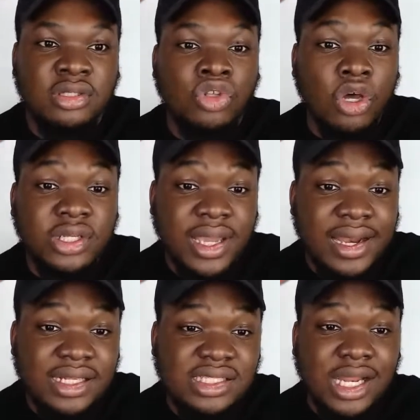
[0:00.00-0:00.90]
Don
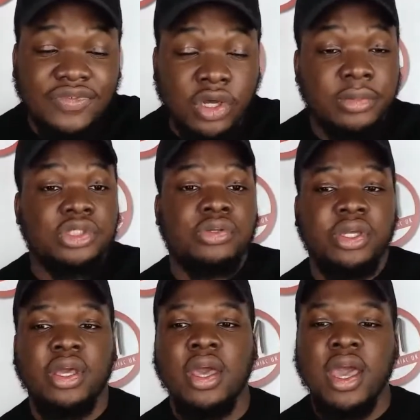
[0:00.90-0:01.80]
Callis left
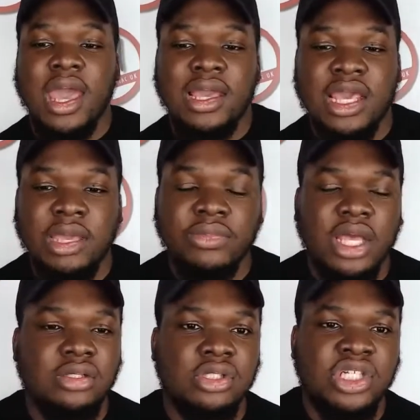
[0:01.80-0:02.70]
commentary and came
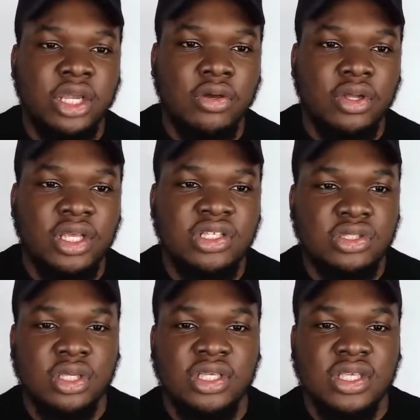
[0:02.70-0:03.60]
down to check on
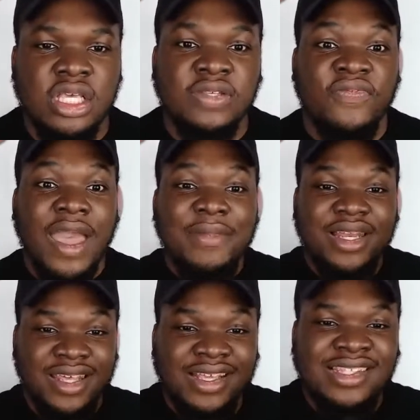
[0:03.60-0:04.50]
his
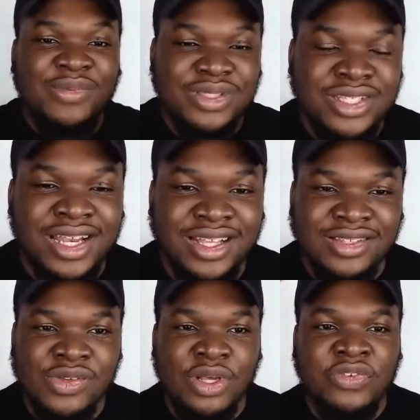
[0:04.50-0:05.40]
family as they were selling
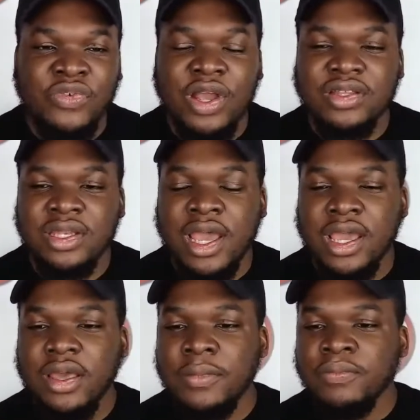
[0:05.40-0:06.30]
to us throughout the
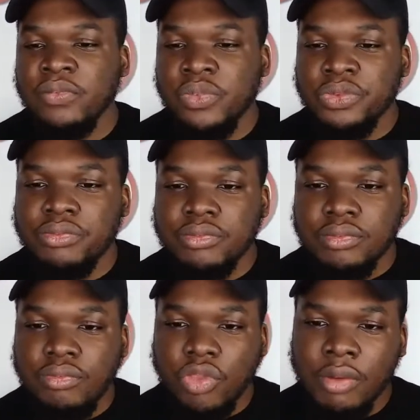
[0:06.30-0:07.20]
night.
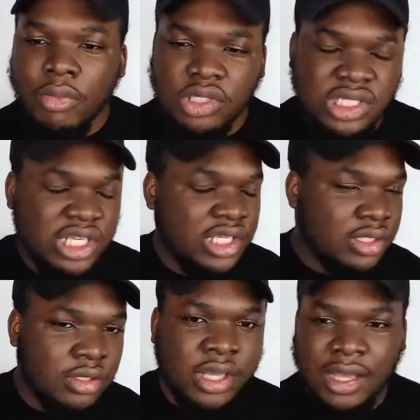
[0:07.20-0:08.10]
Moxley
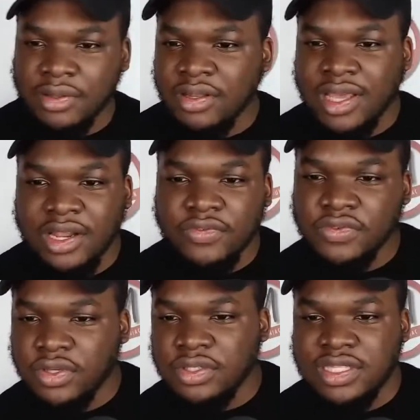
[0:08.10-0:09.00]
kind of
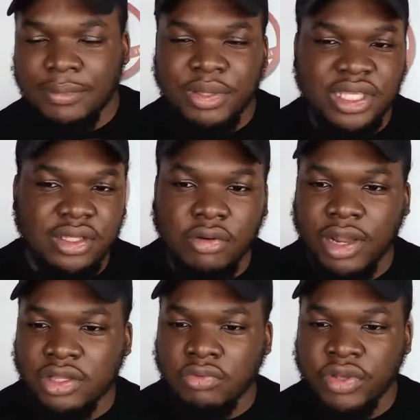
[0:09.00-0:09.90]
stampeding
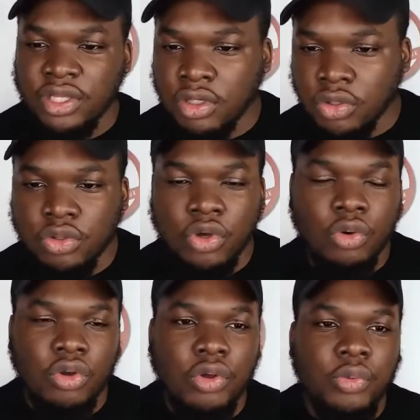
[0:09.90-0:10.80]
around the ring, not
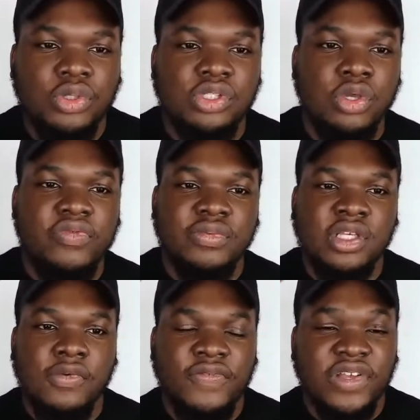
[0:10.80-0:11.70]
knowing what to do with
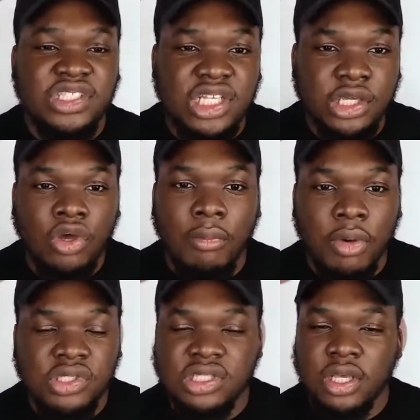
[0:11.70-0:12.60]
himself. Eventually, he
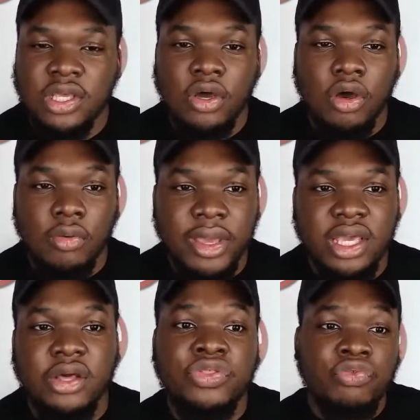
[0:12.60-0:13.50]
got
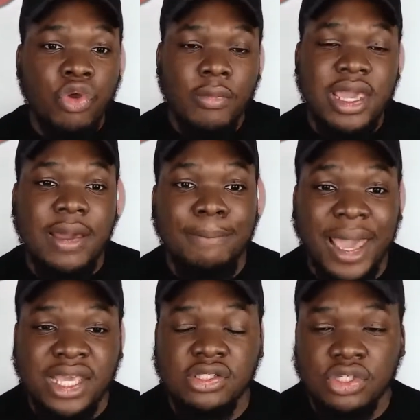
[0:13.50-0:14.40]
Omega, threw Omega
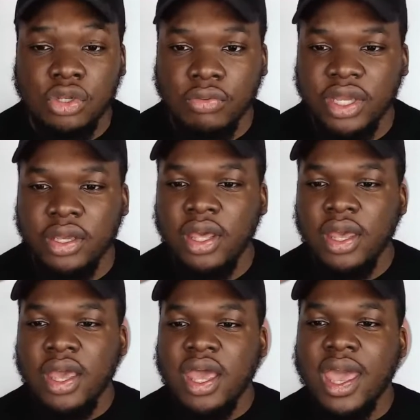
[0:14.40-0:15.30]
back into the ring,
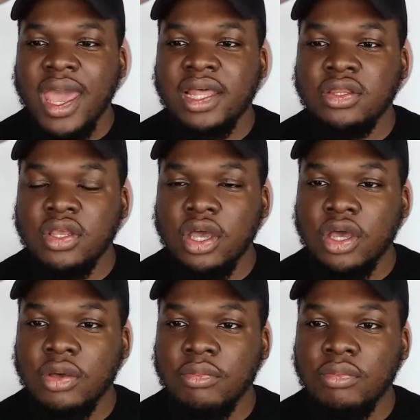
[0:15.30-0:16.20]
and
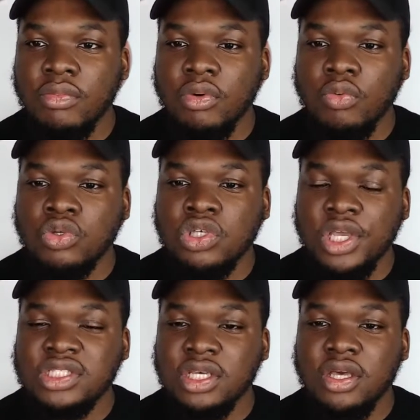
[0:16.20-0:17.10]
was
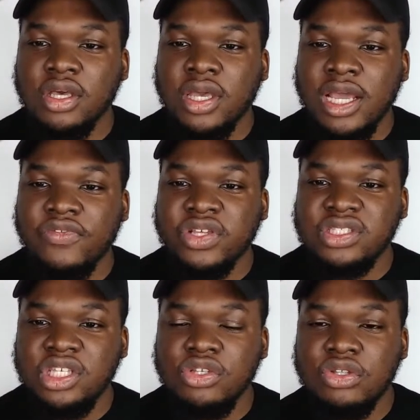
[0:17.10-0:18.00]
going to kind of
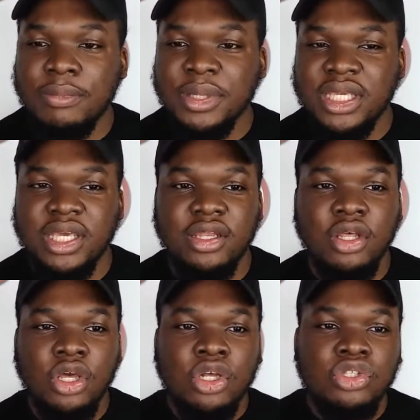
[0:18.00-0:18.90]
continue the beating.
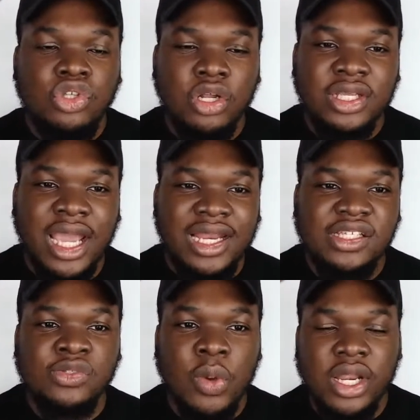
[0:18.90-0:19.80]
Don
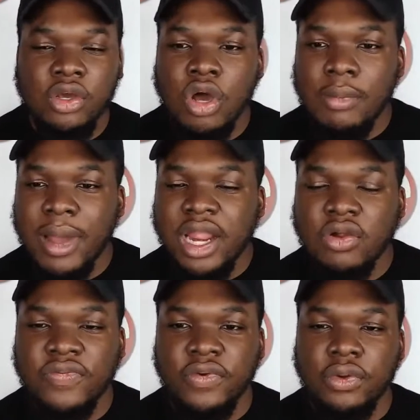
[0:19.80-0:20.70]
Callis went and got a
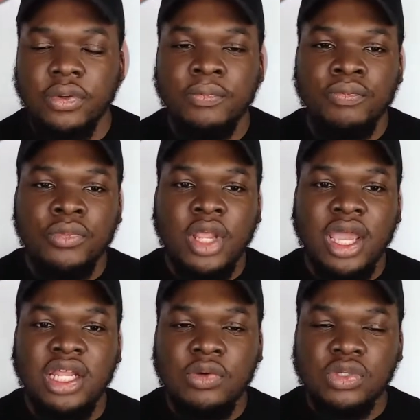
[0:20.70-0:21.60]
microphone,
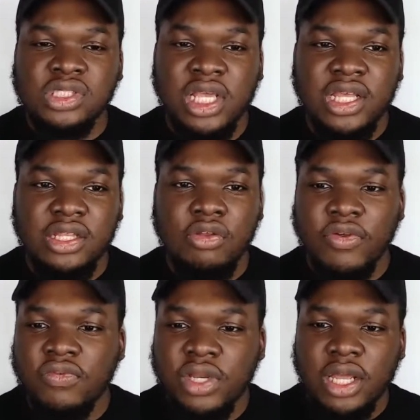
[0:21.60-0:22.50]
and he was telling the
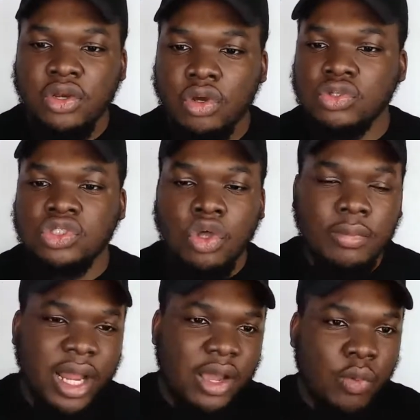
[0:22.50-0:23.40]
referee, like, no,
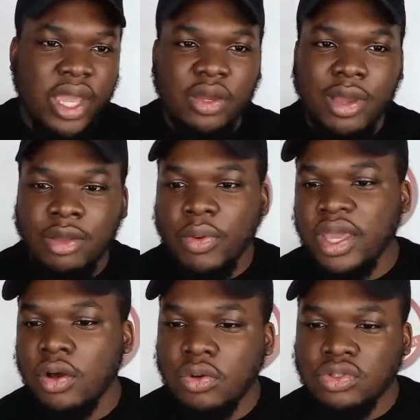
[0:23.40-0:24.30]
stop, like,
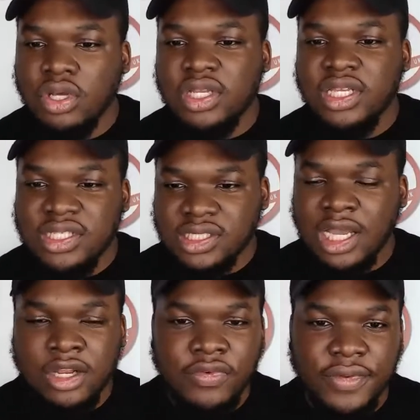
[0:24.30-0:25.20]
wait, hold on. He needs to
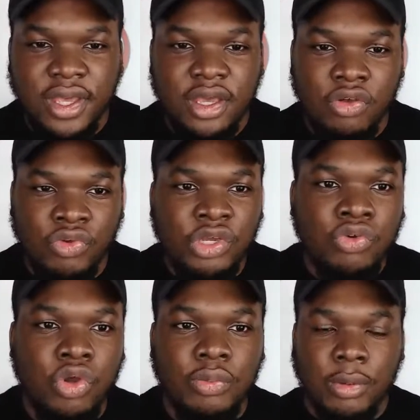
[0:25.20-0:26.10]
kind of
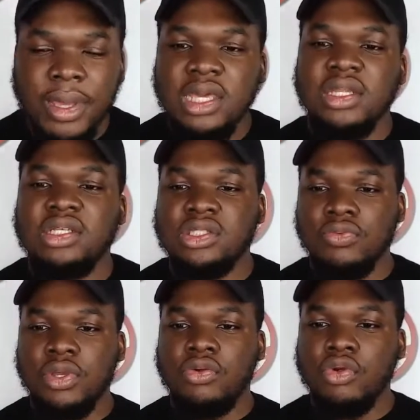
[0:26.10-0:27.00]
regroup. Omega needs to
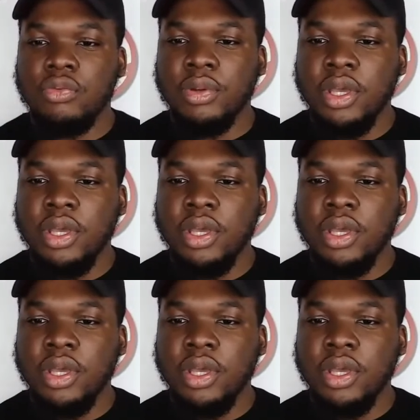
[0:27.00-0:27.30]
regroup.